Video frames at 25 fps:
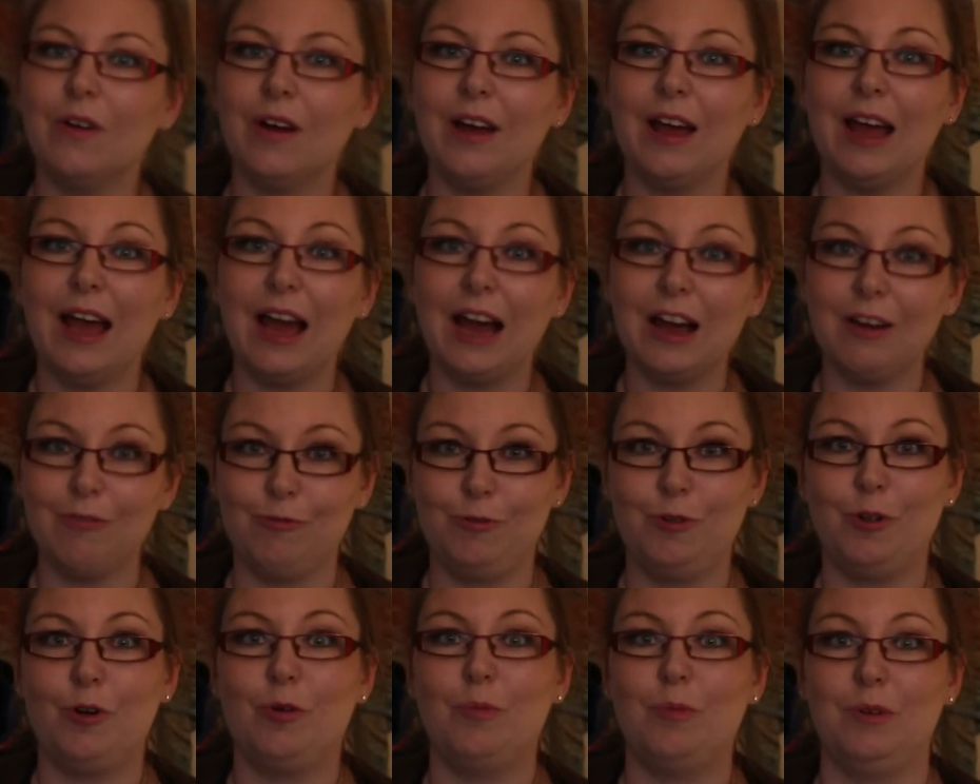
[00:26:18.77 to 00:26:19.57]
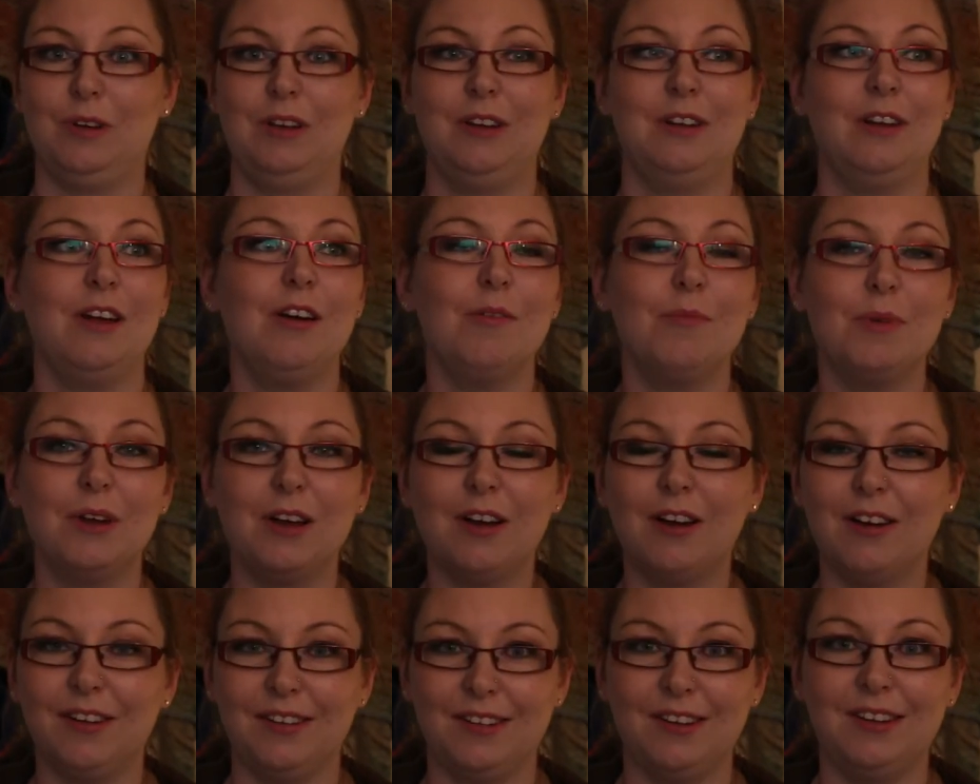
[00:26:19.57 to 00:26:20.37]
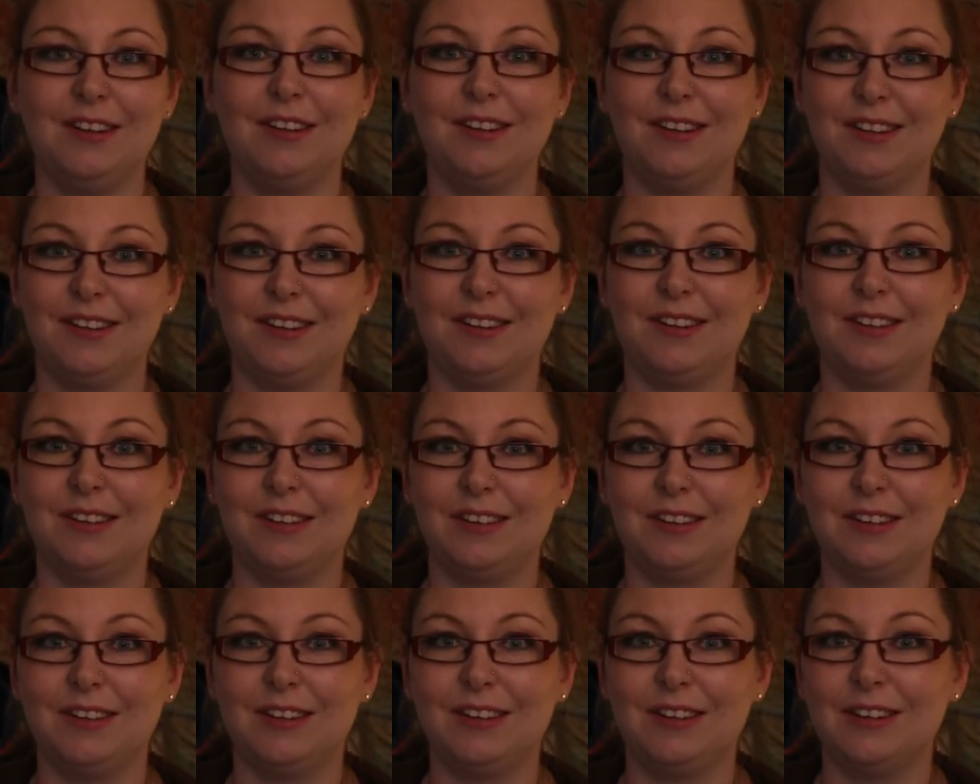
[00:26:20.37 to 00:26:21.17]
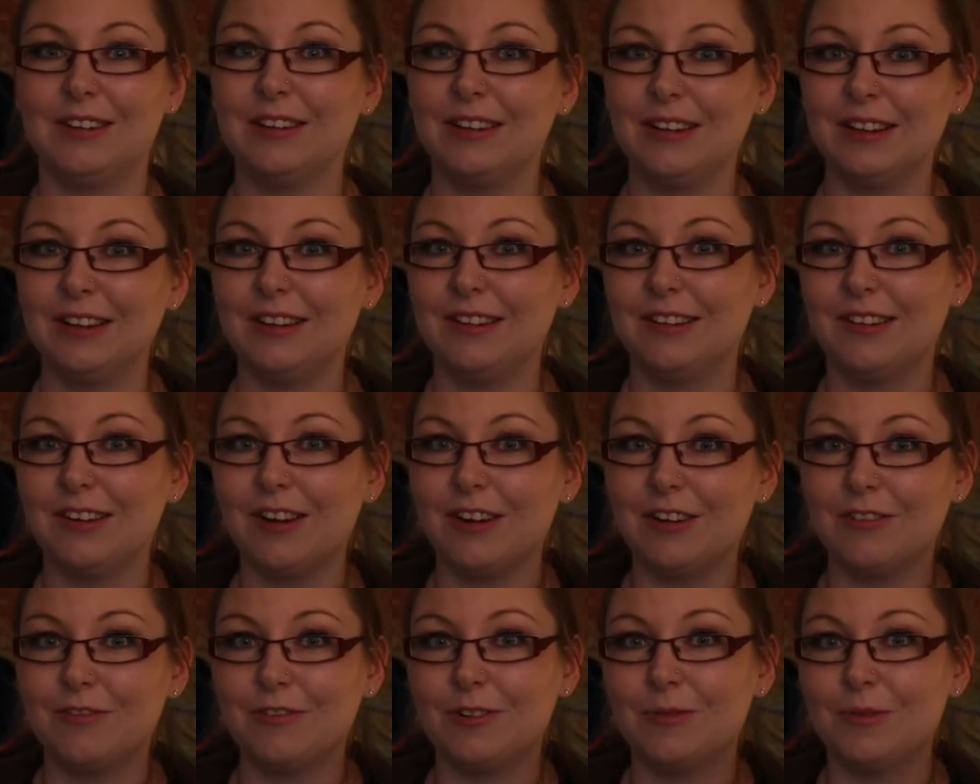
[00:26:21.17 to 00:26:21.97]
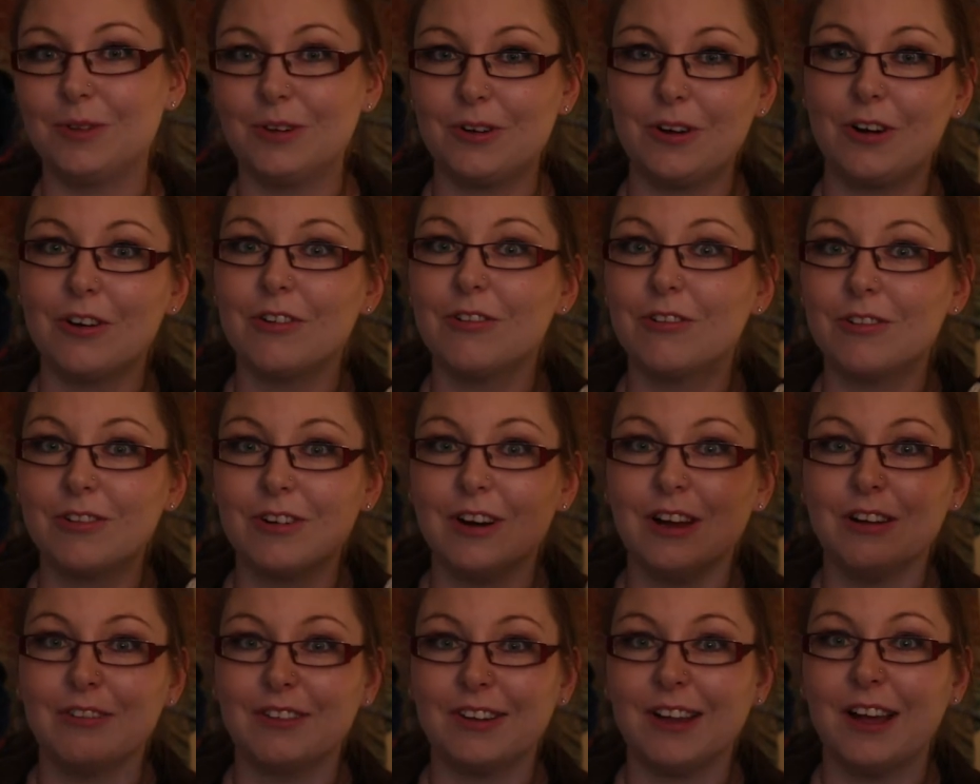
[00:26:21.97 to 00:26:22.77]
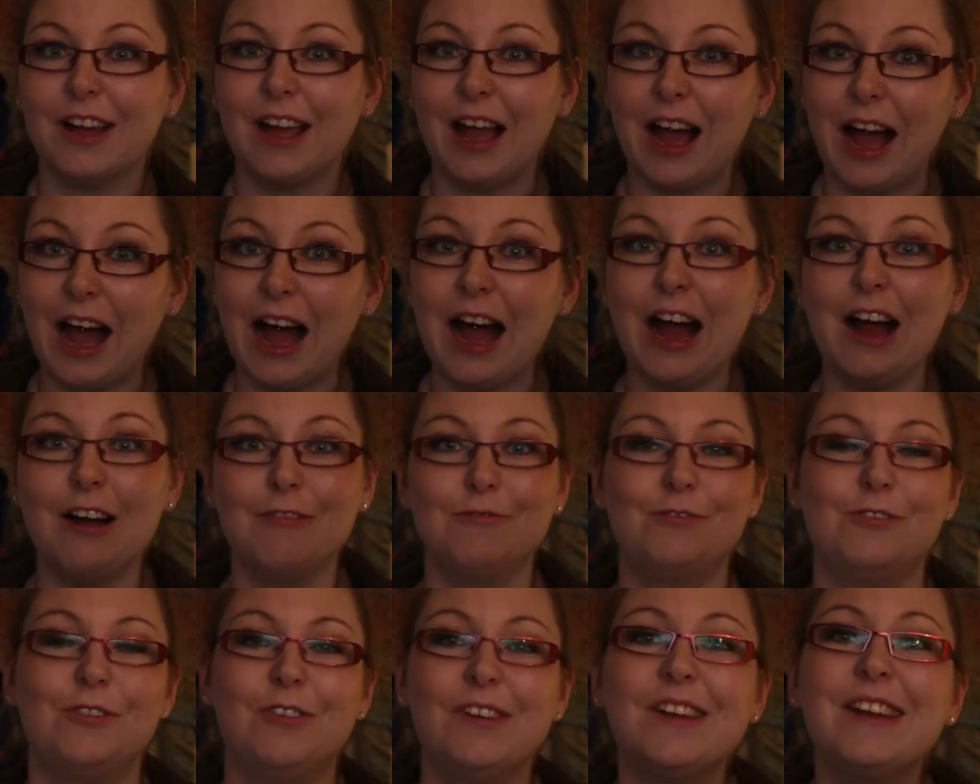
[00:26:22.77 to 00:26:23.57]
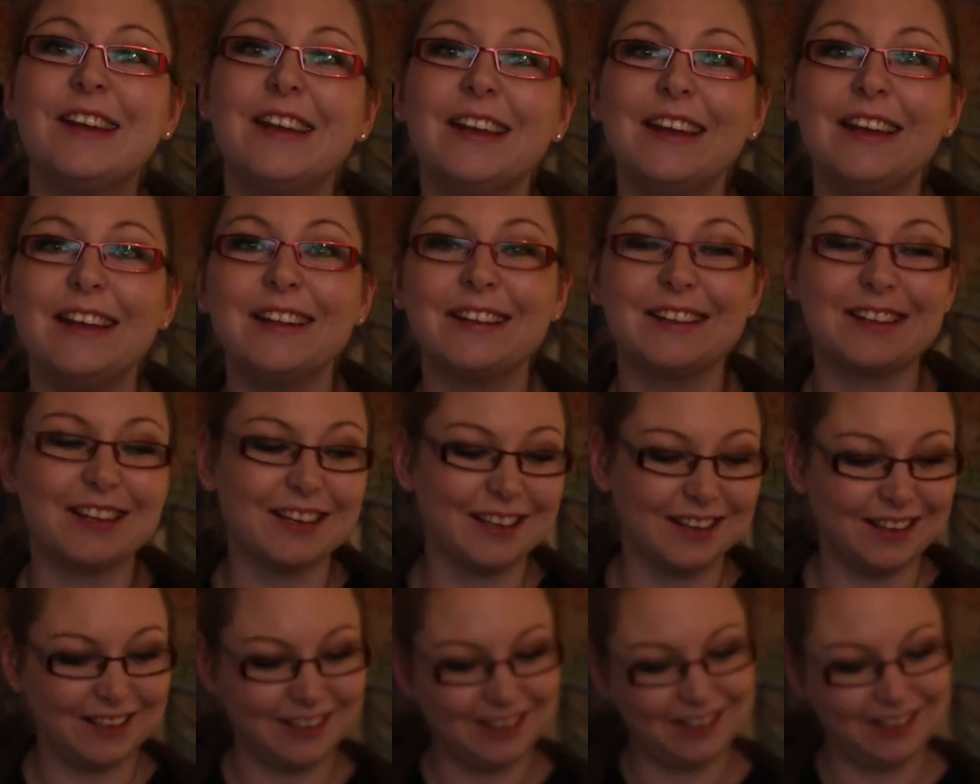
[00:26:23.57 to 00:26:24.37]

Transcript: I have to open it now because it's yarn from the Corner of Crafts. I have to see it.